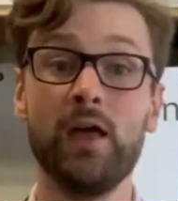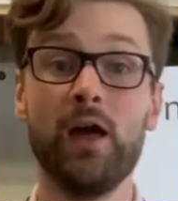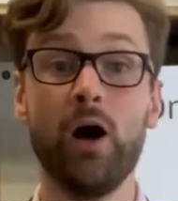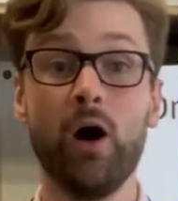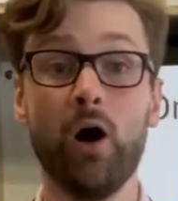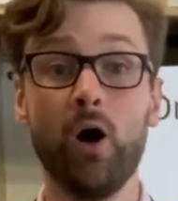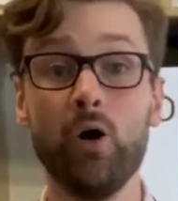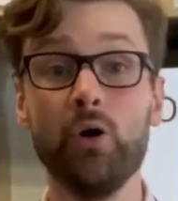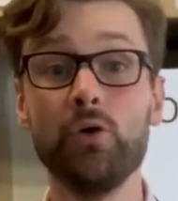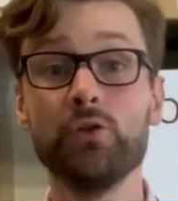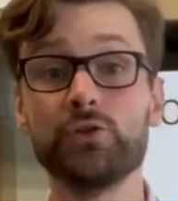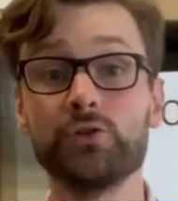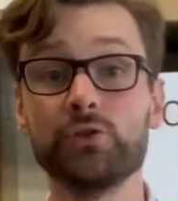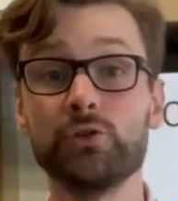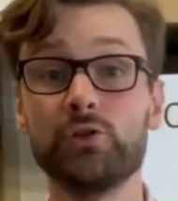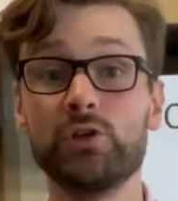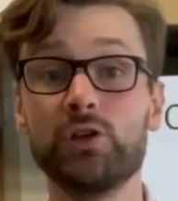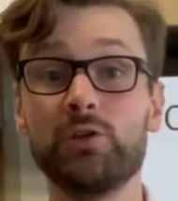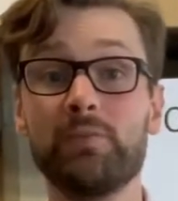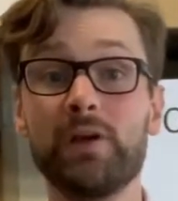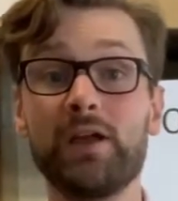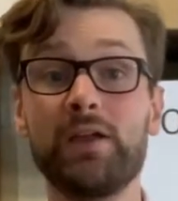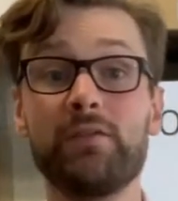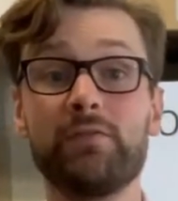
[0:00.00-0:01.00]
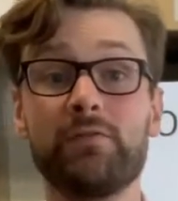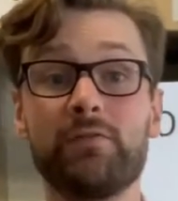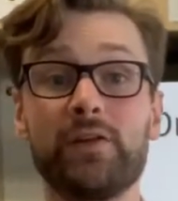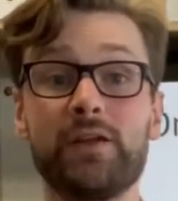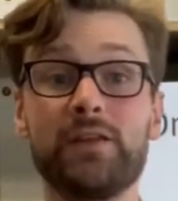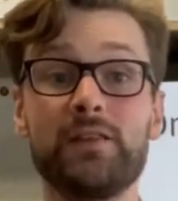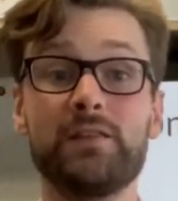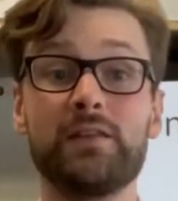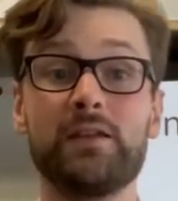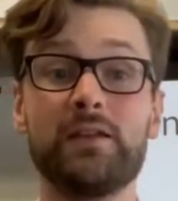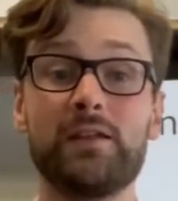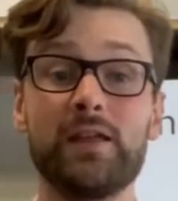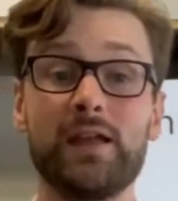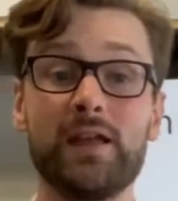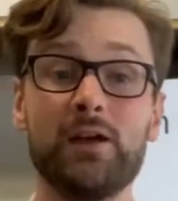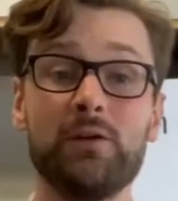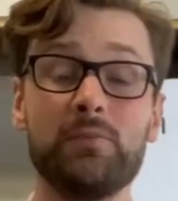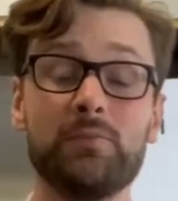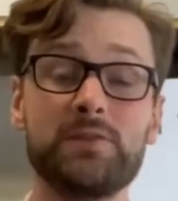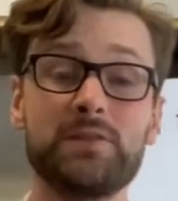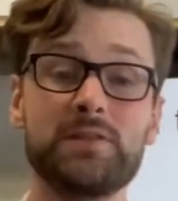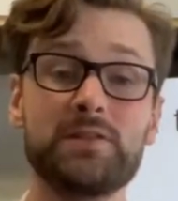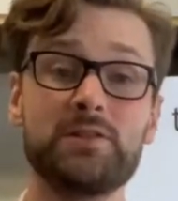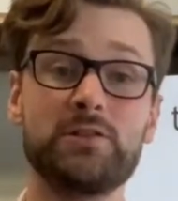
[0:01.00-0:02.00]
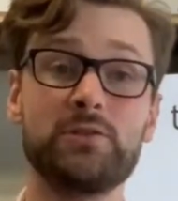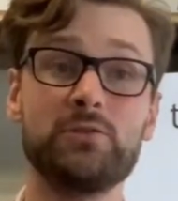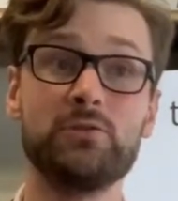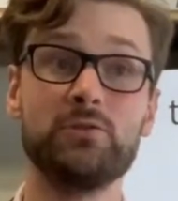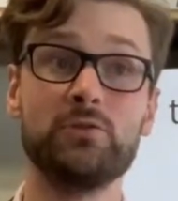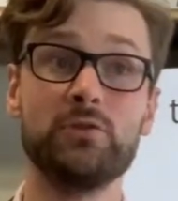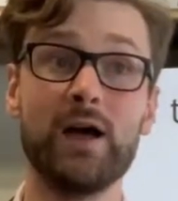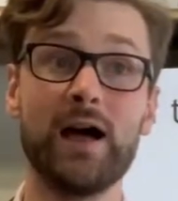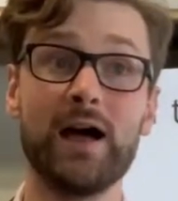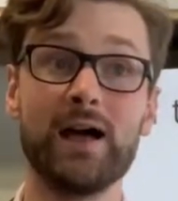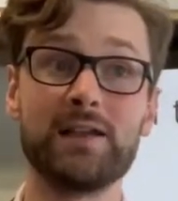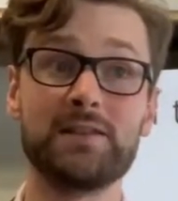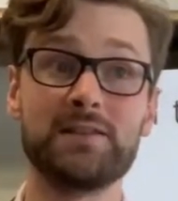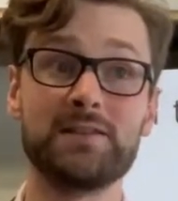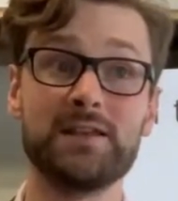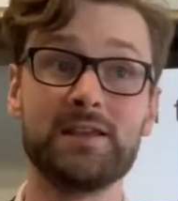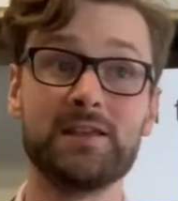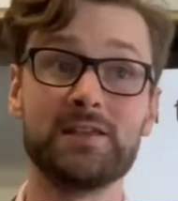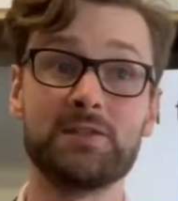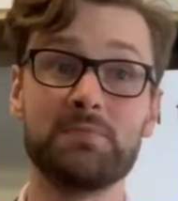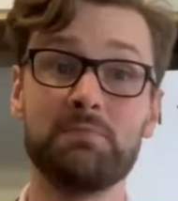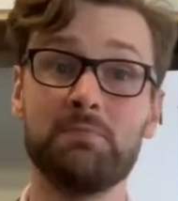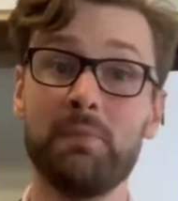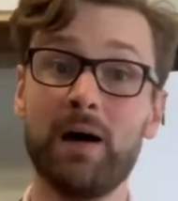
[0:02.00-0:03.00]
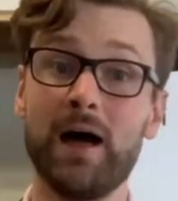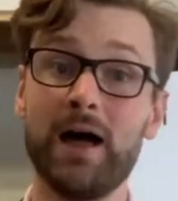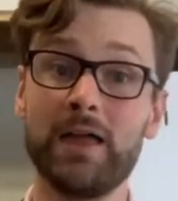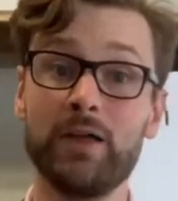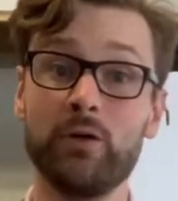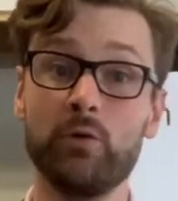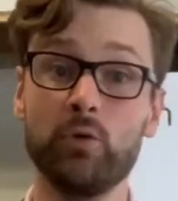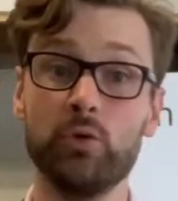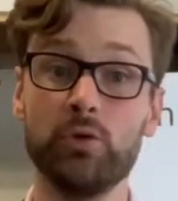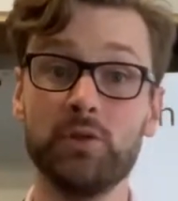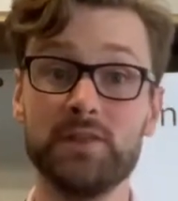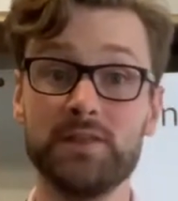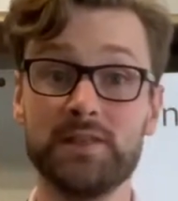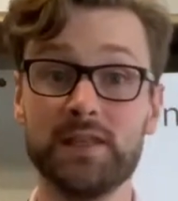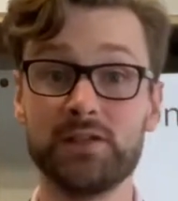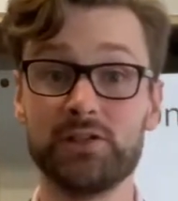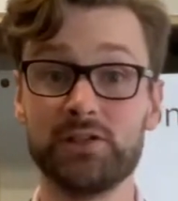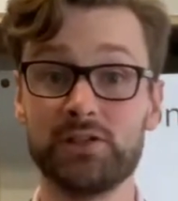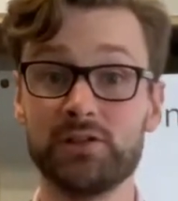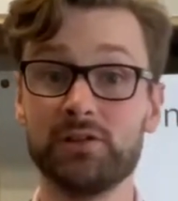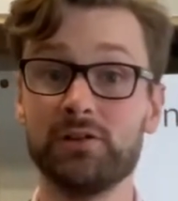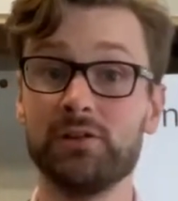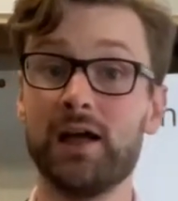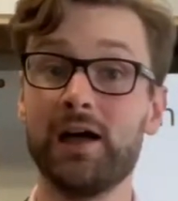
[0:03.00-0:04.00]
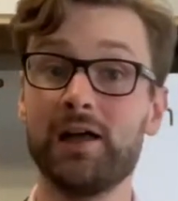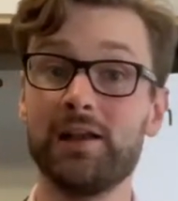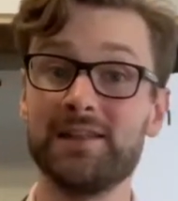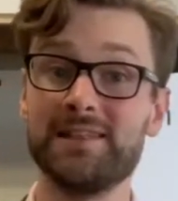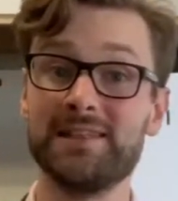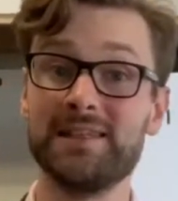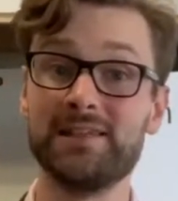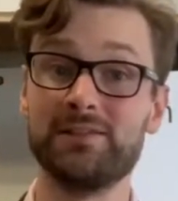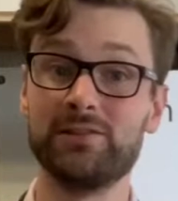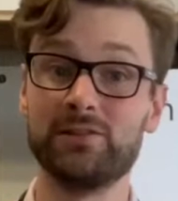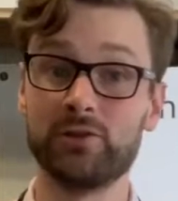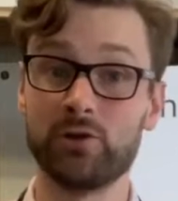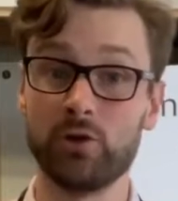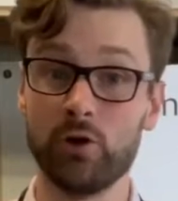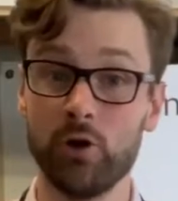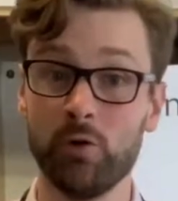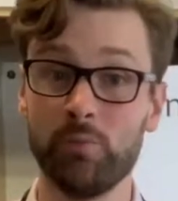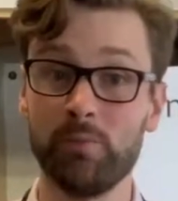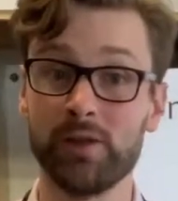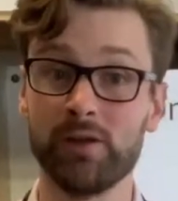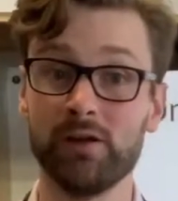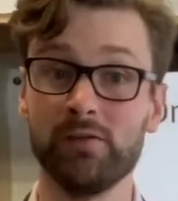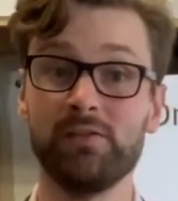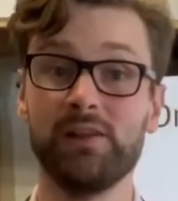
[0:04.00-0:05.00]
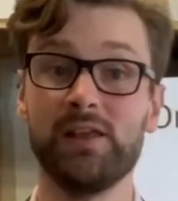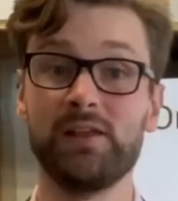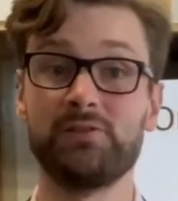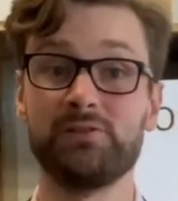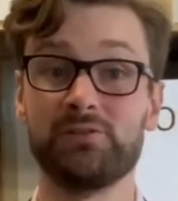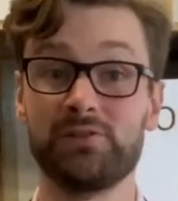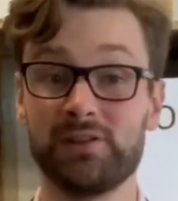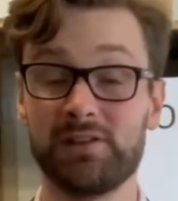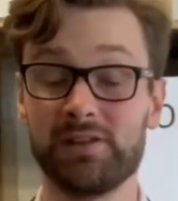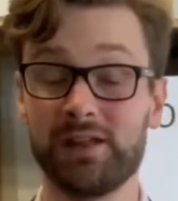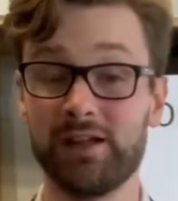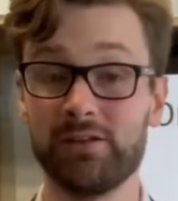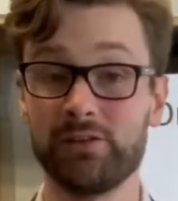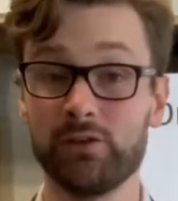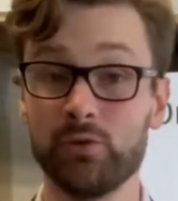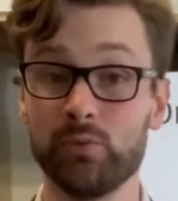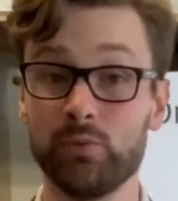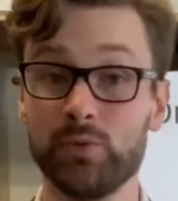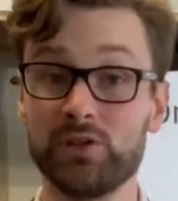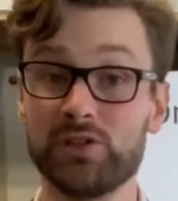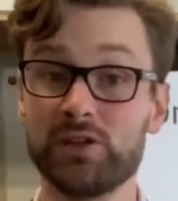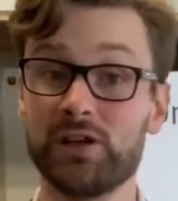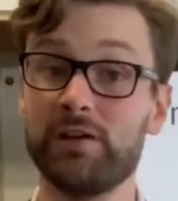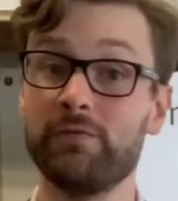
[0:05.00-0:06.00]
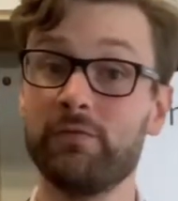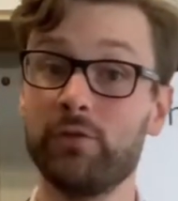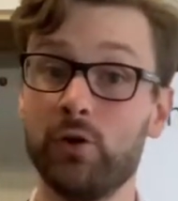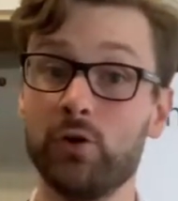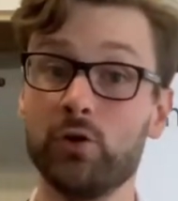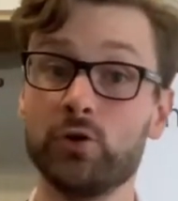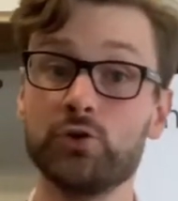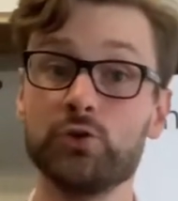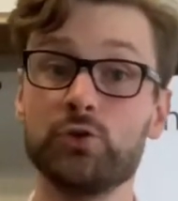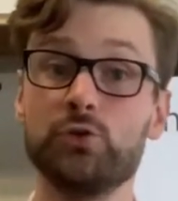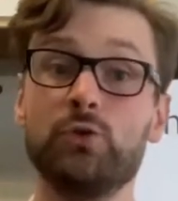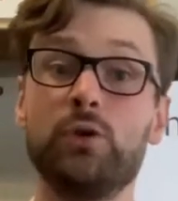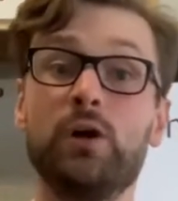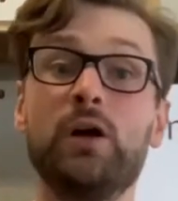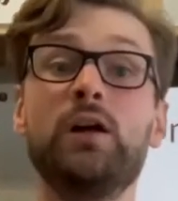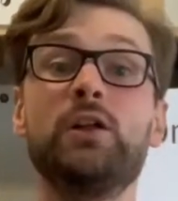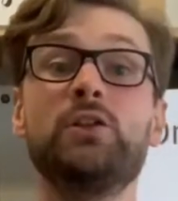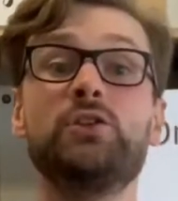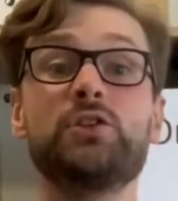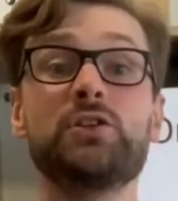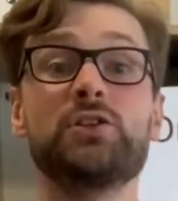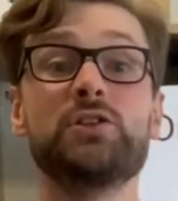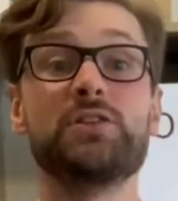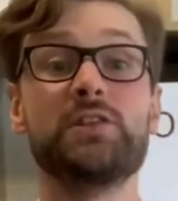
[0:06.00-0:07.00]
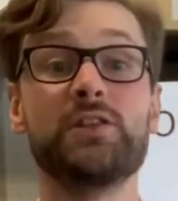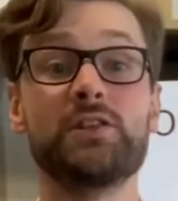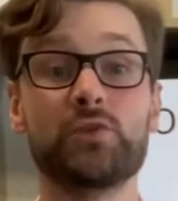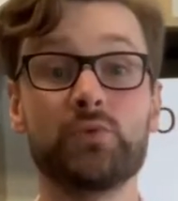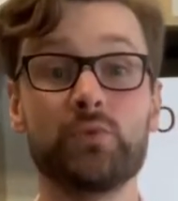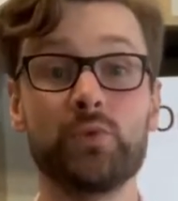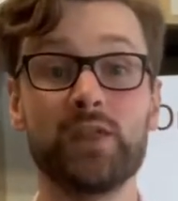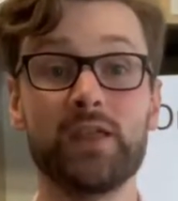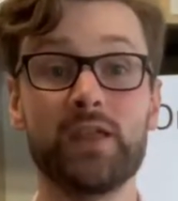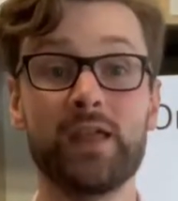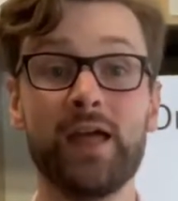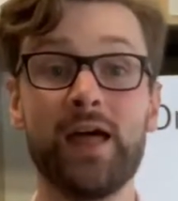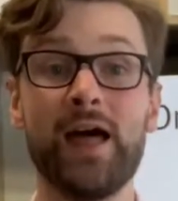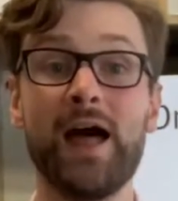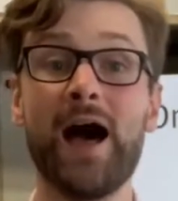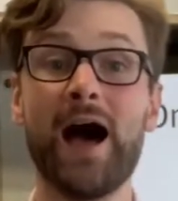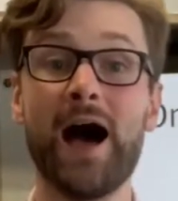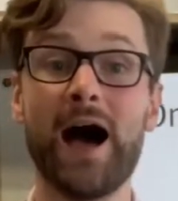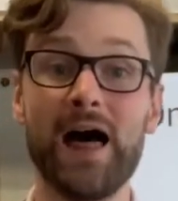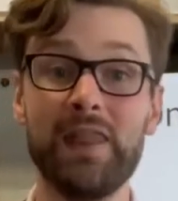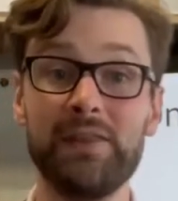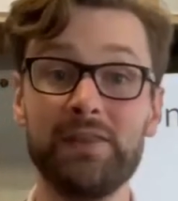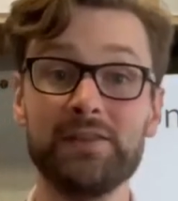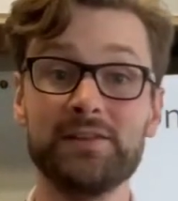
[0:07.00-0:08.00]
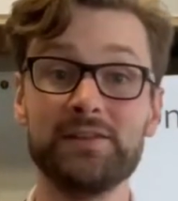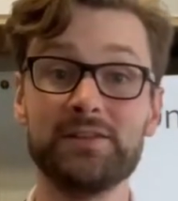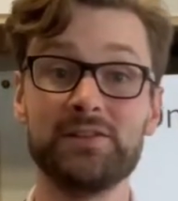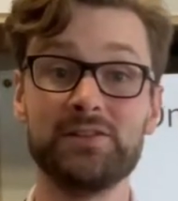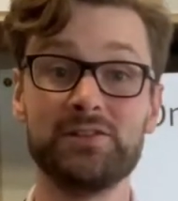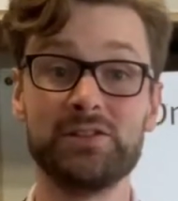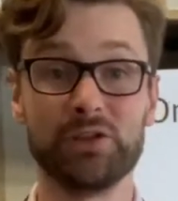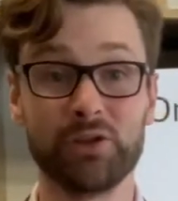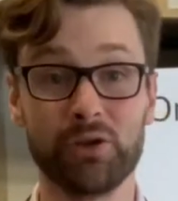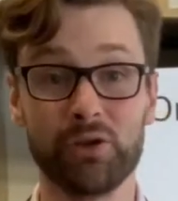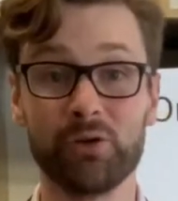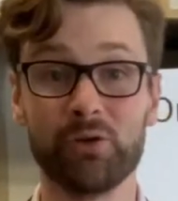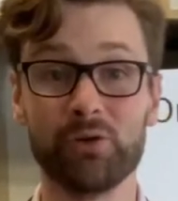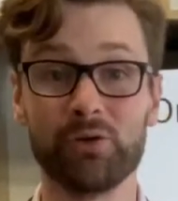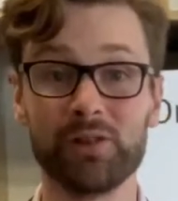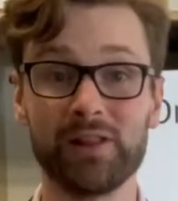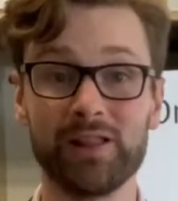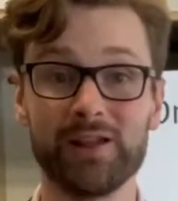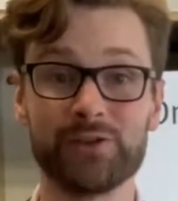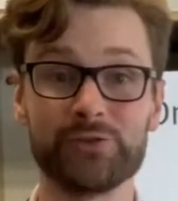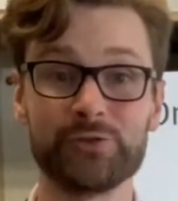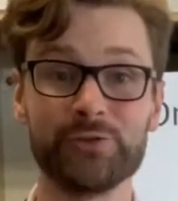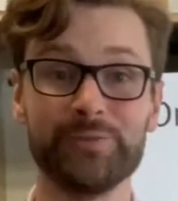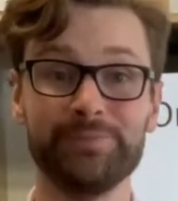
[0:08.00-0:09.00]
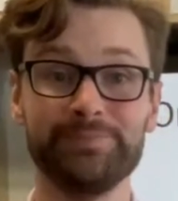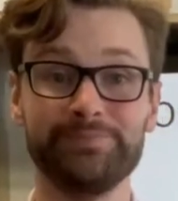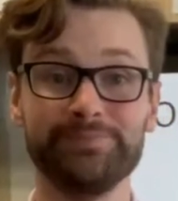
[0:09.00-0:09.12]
Also, you might find it helps to access my own digital annotated copy of Letter to Daniel, which I've also just this week added to Google Classroom.